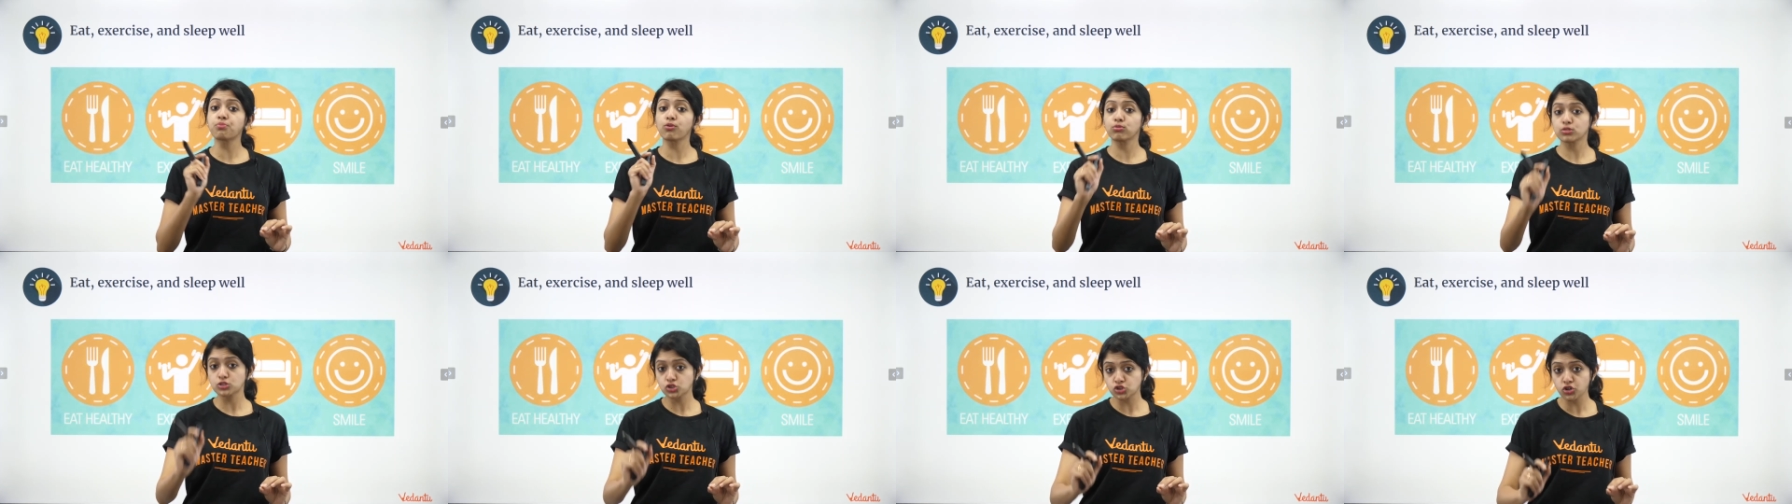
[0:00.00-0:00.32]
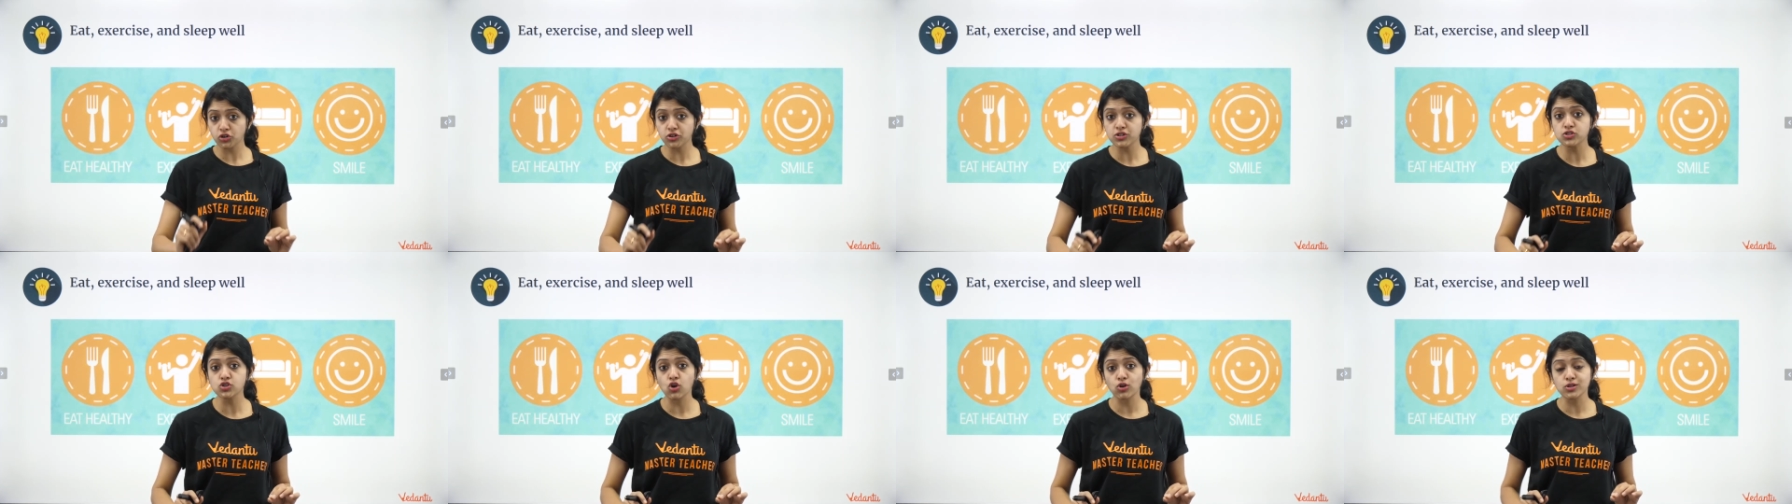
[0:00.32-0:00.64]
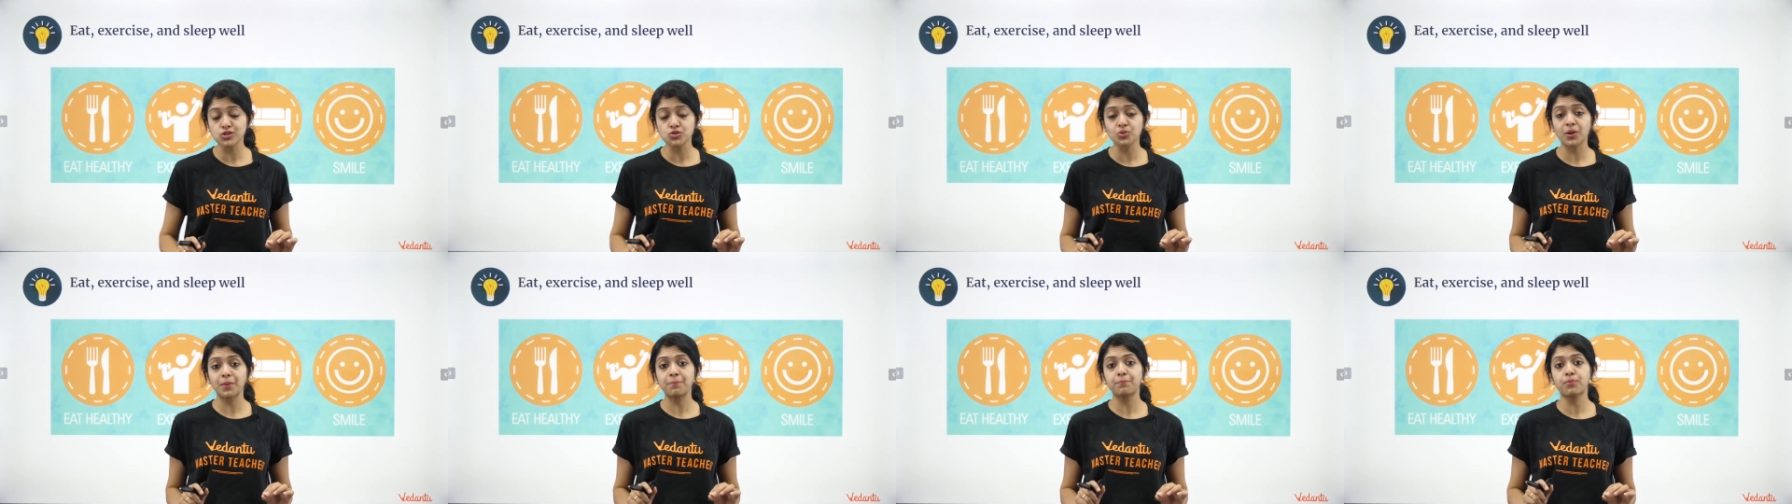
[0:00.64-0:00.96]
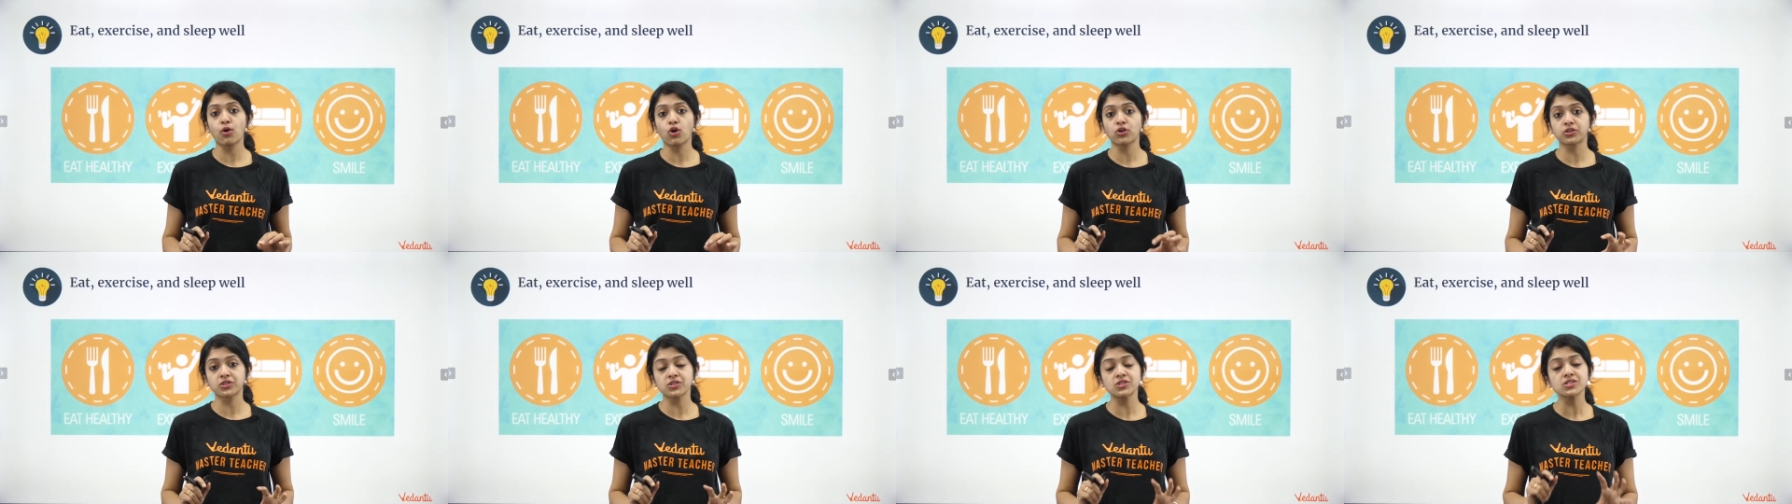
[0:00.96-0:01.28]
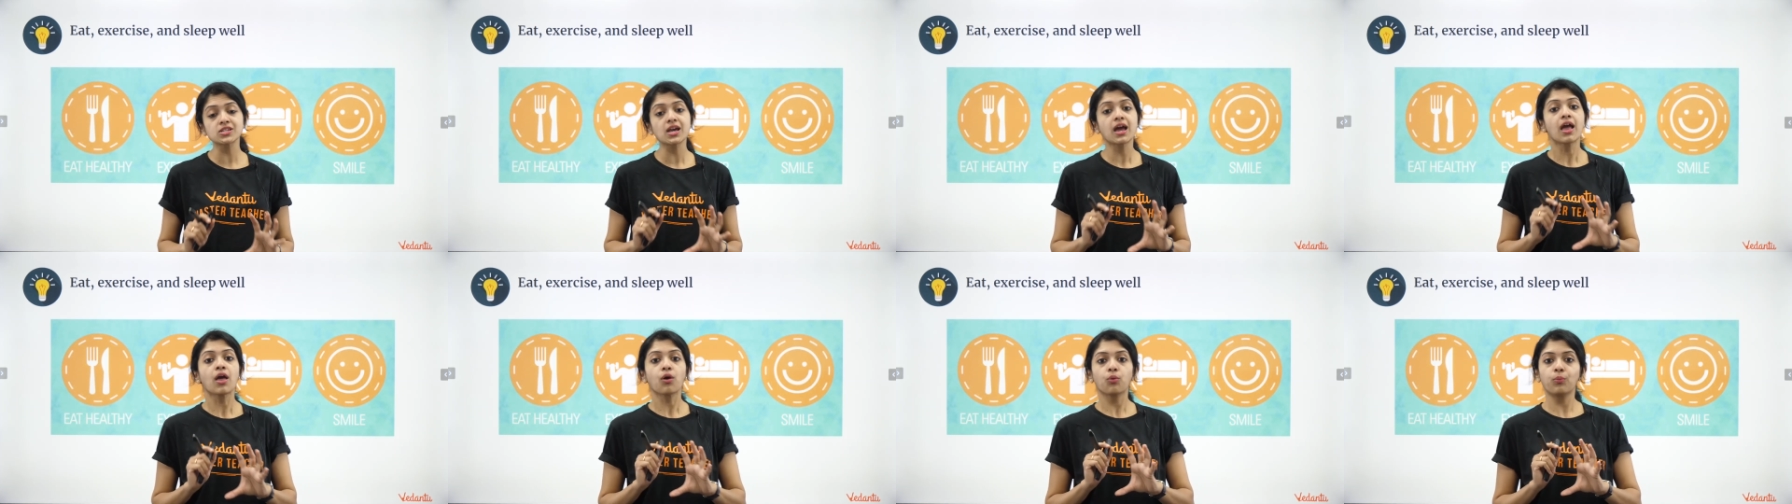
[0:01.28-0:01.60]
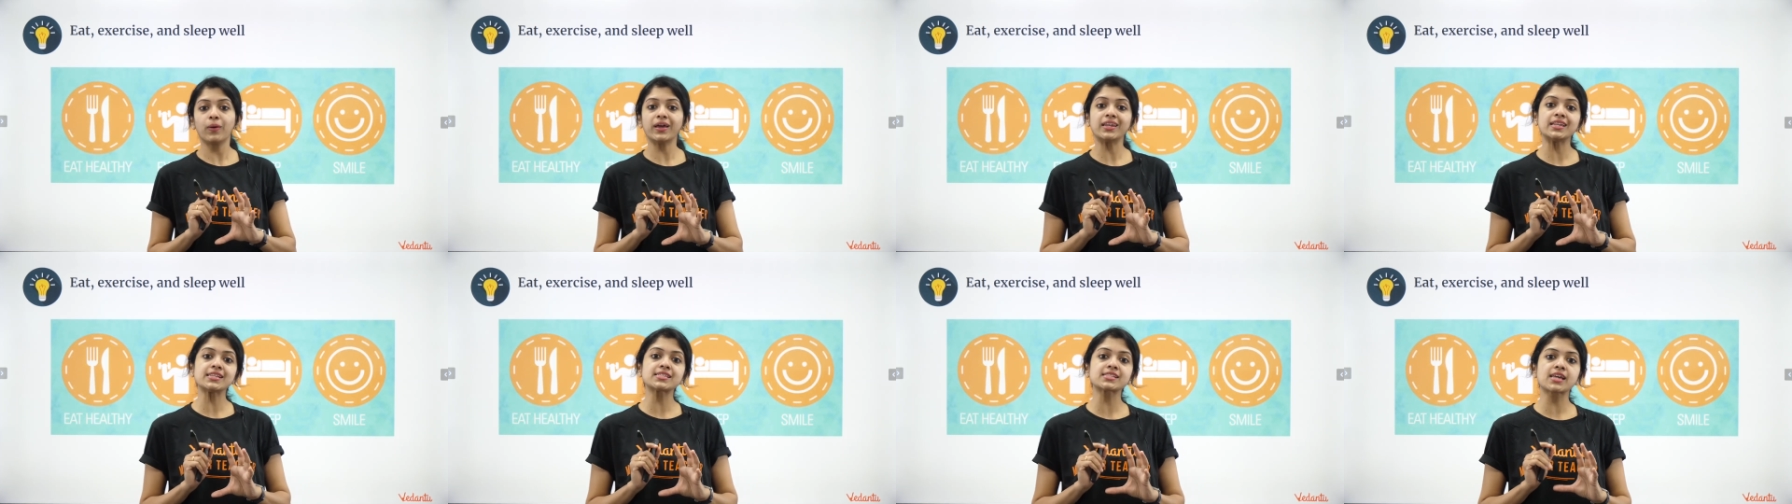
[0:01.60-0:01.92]
Posture is also important
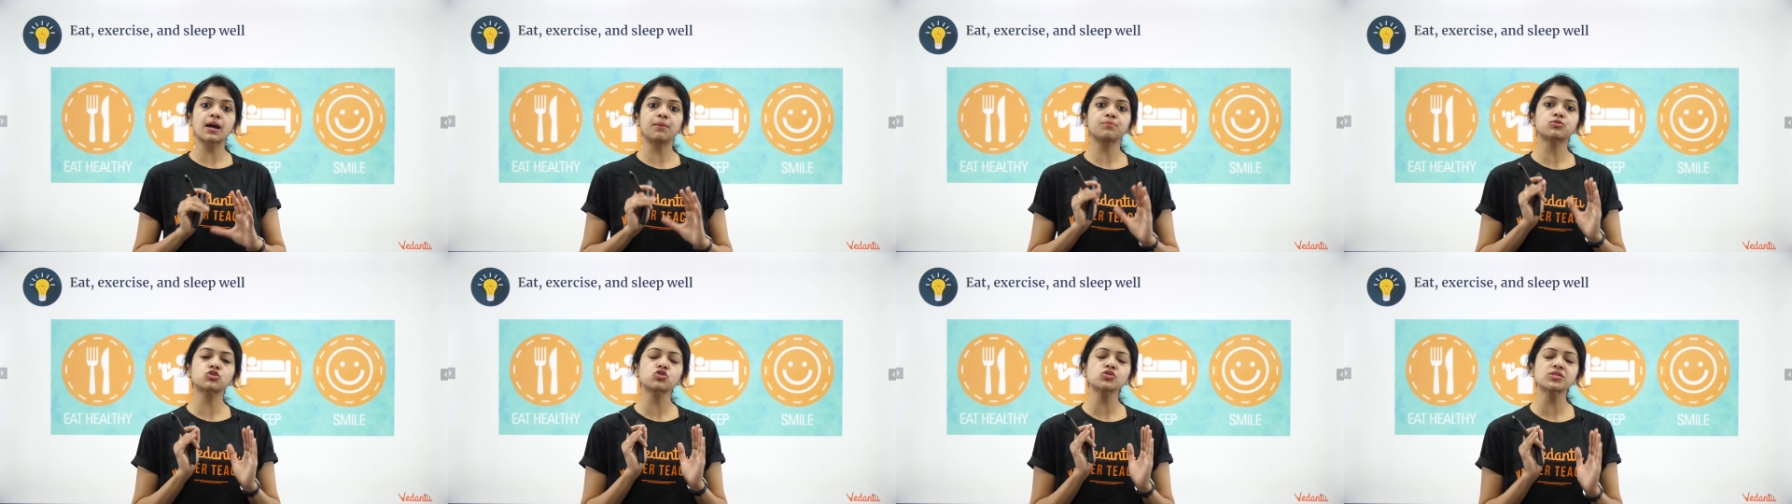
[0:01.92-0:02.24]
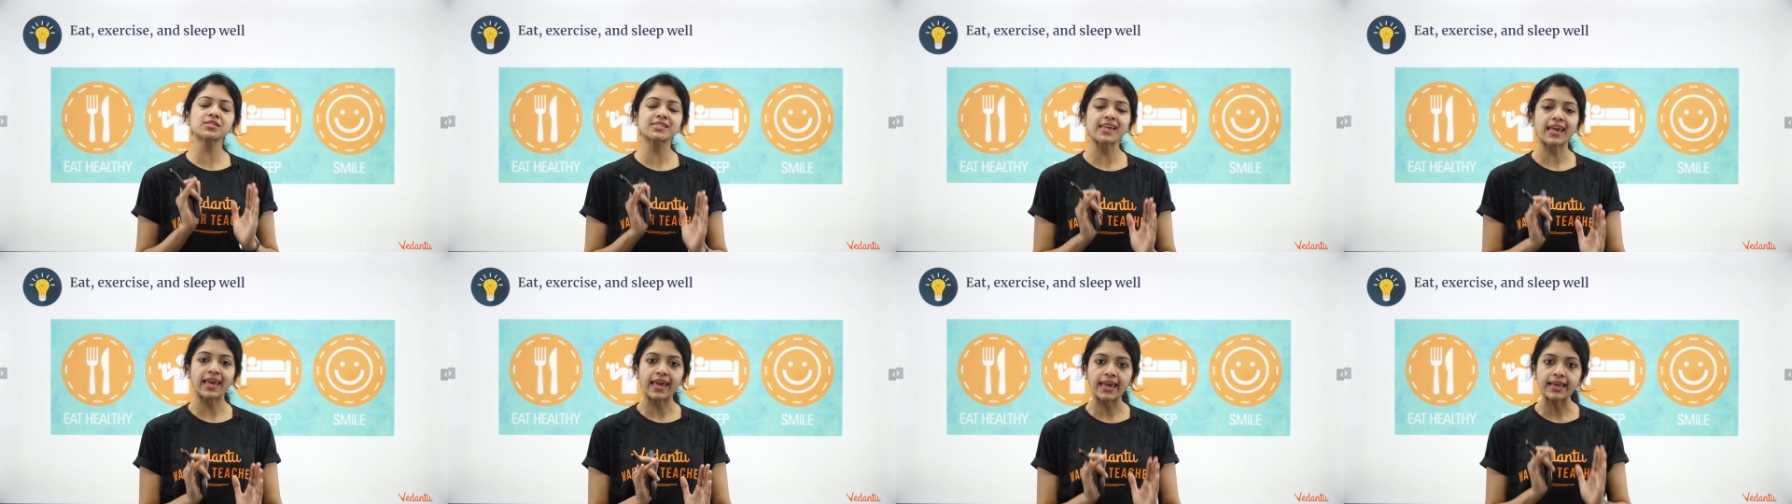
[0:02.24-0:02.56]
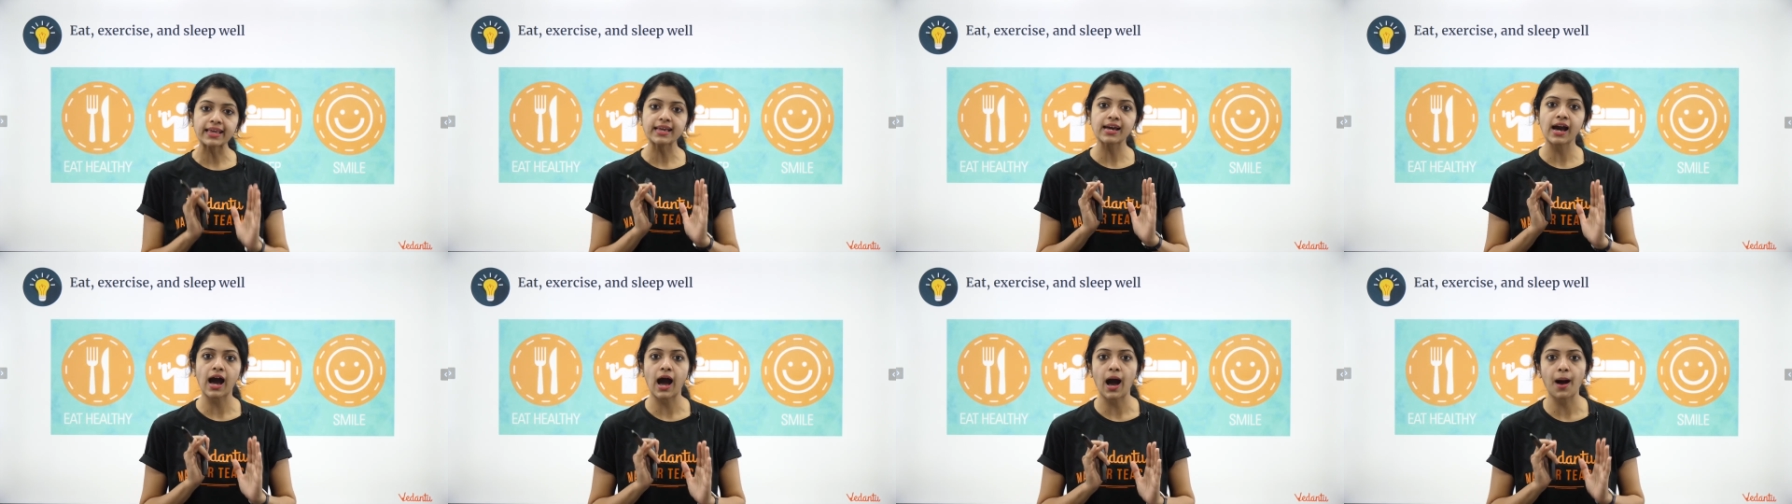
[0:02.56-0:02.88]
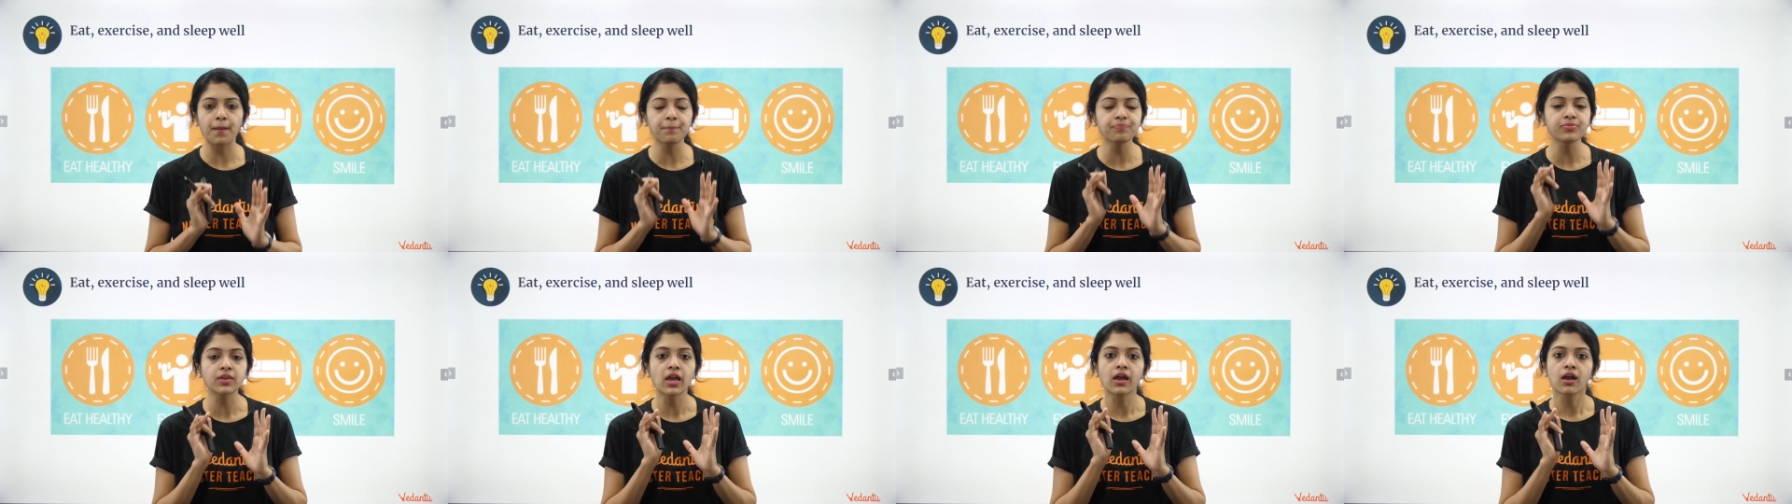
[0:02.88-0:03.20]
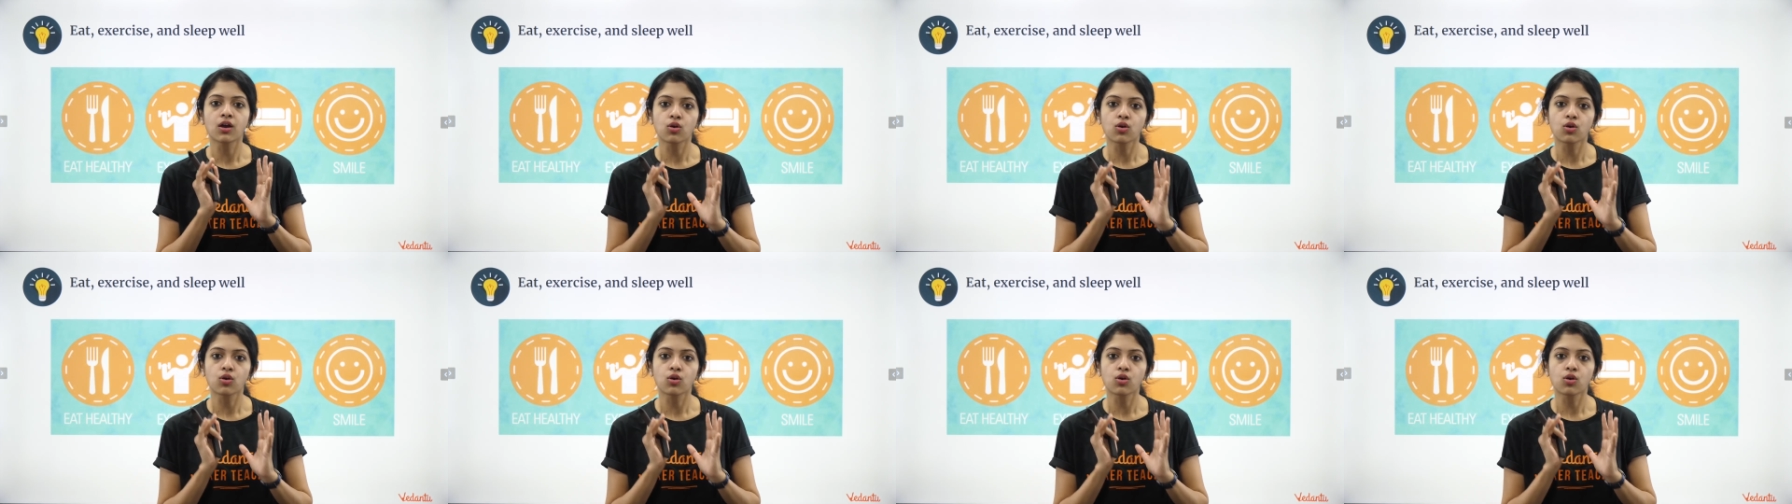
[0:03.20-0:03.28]
when it comes to staying calm